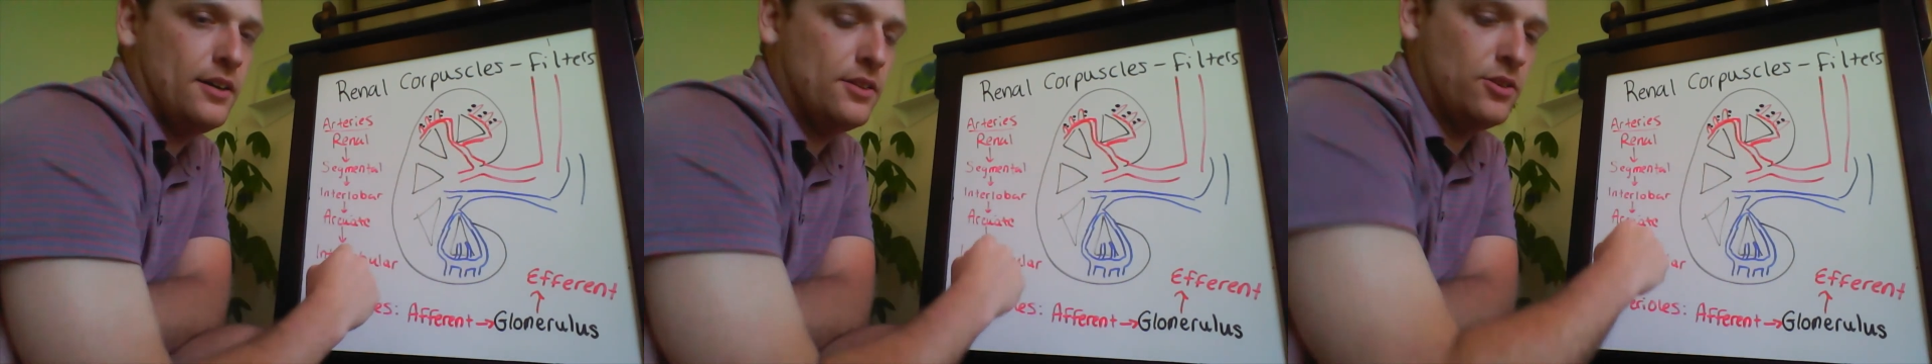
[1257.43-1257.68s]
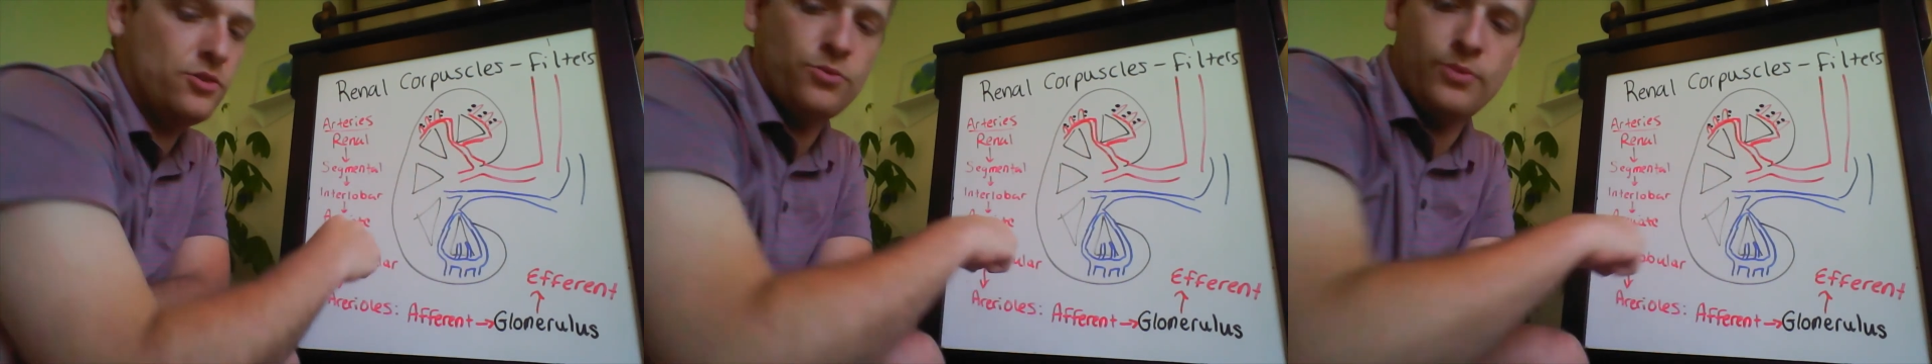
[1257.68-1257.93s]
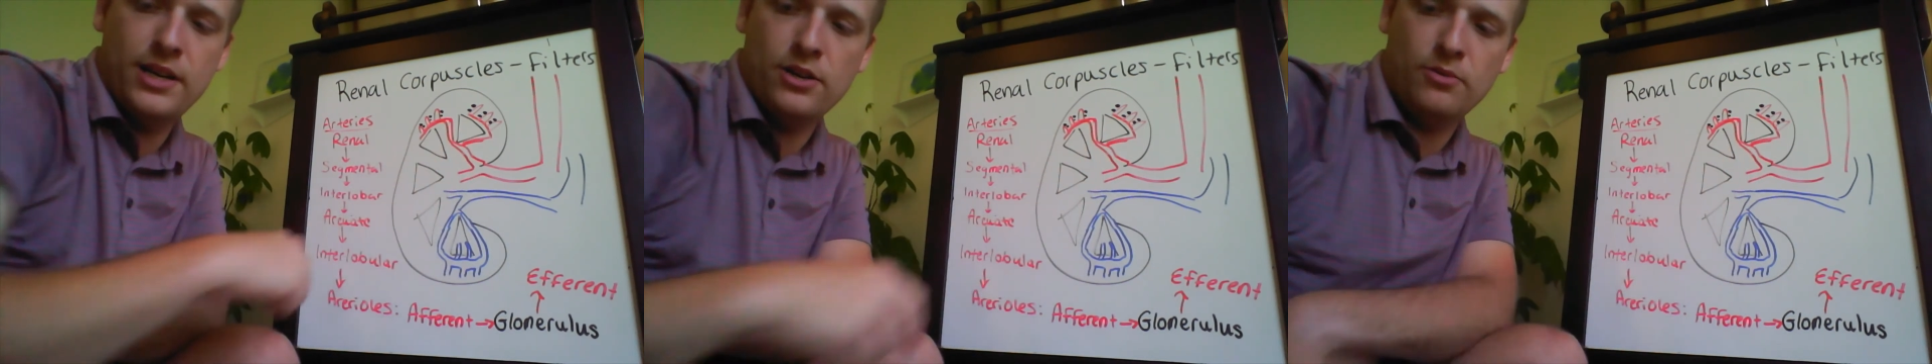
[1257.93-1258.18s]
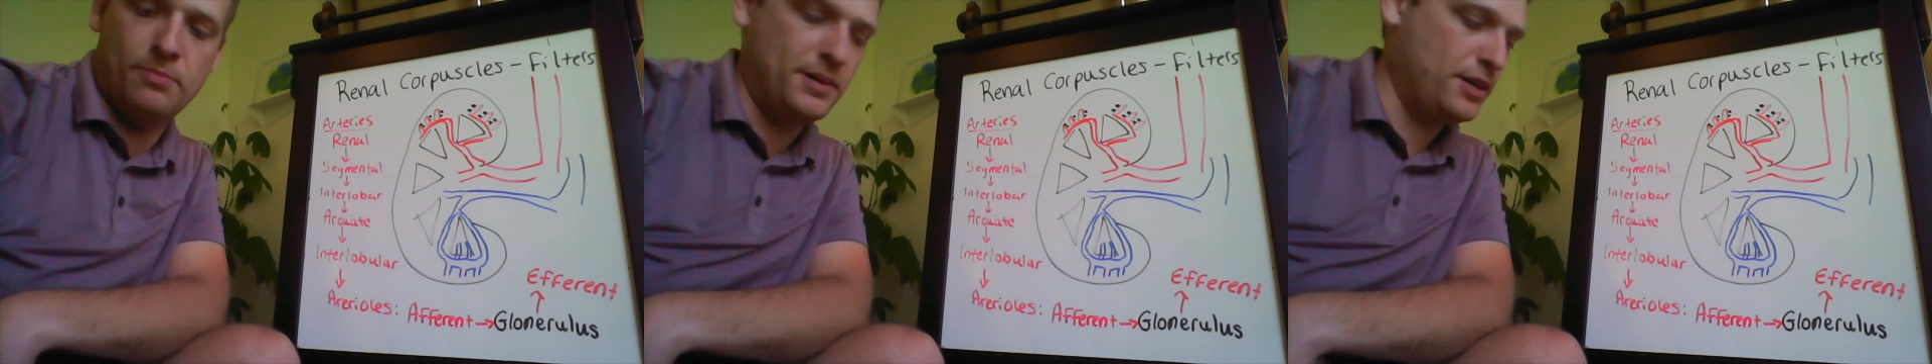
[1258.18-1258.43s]
those
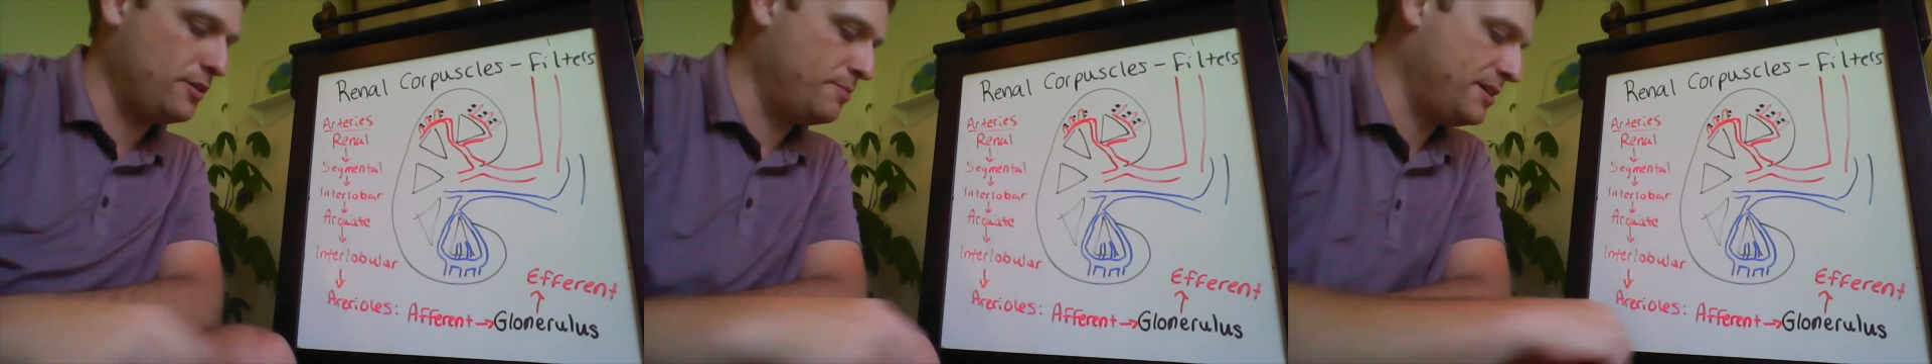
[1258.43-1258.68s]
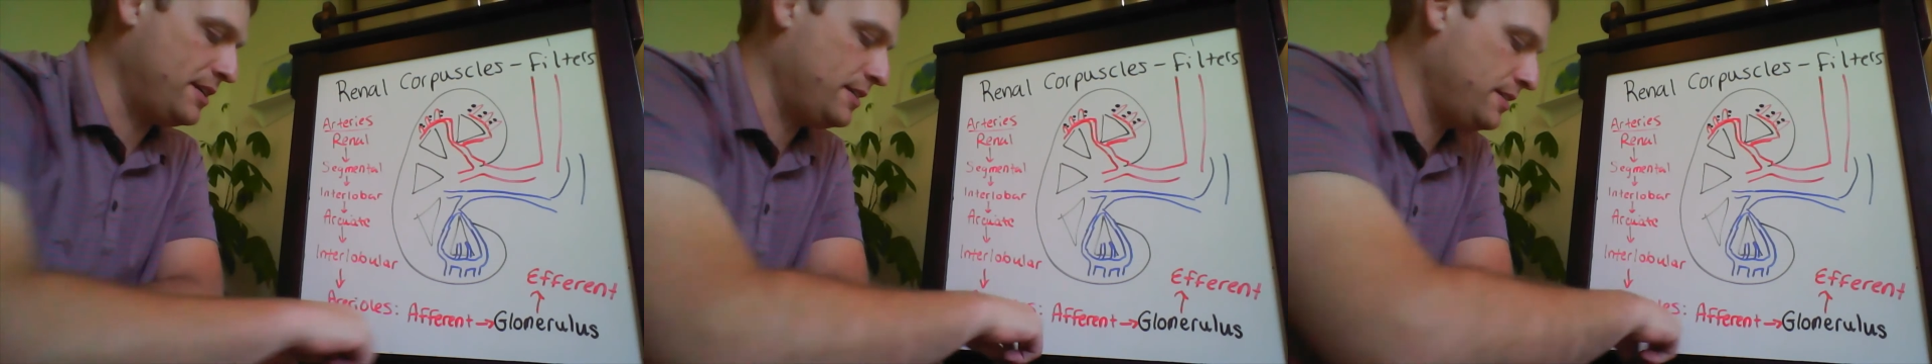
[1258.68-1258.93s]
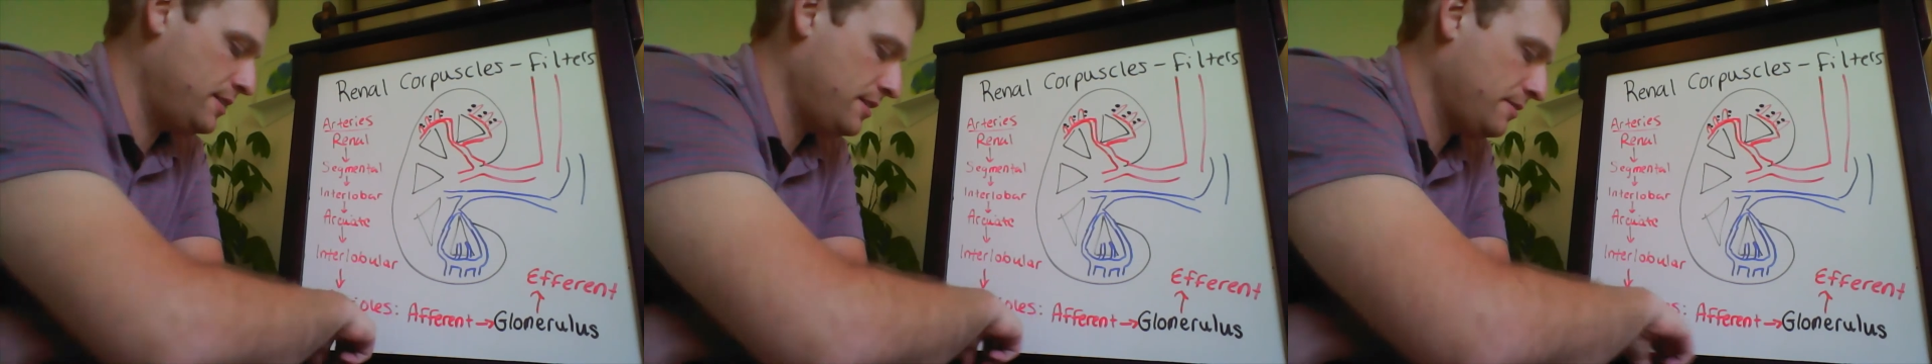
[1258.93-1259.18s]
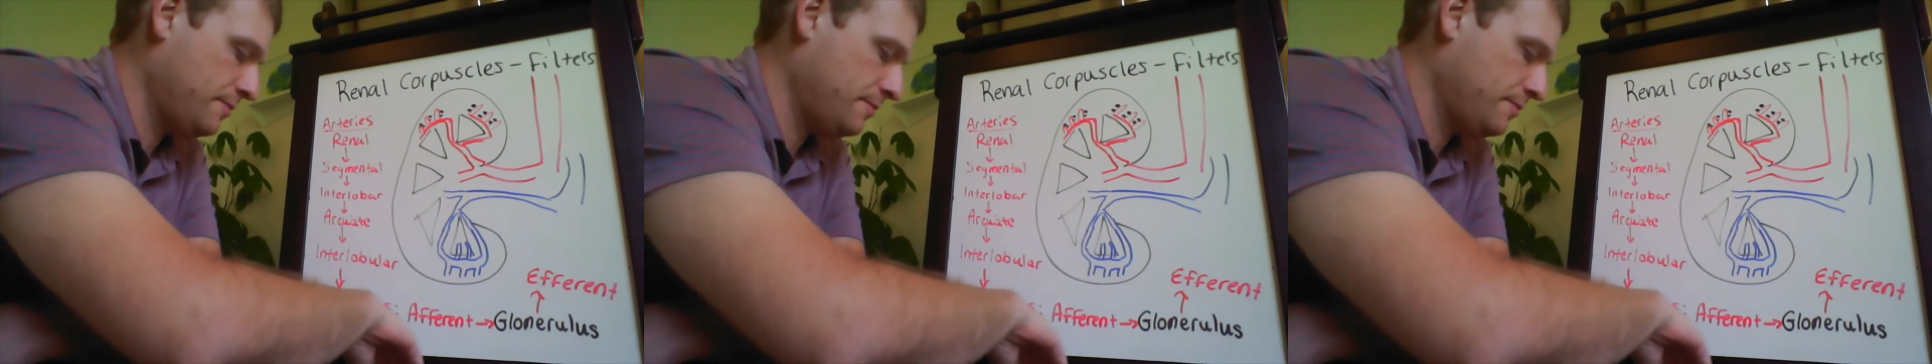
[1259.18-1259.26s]
renal pyramids,